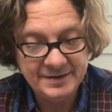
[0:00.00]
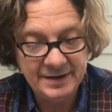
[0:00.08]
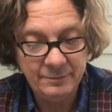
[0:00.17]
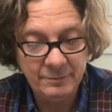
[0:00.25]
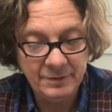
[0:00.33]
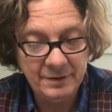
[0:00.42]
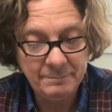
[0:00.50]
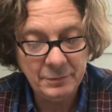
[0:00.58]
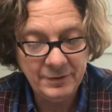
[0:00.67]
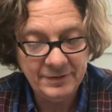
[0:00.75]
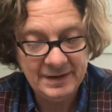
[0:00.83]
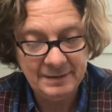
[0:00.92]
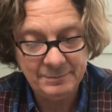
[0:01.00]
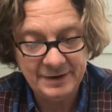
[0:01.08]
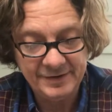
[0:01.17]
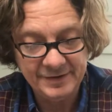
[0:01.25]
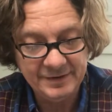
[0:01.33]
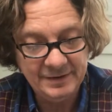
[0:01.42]
They were a birthday
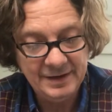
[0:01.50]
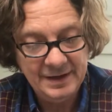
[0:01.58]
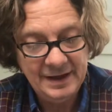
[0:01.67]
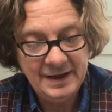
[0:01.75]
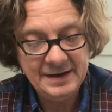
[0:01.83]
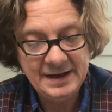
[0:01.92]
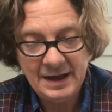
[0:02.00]
present, and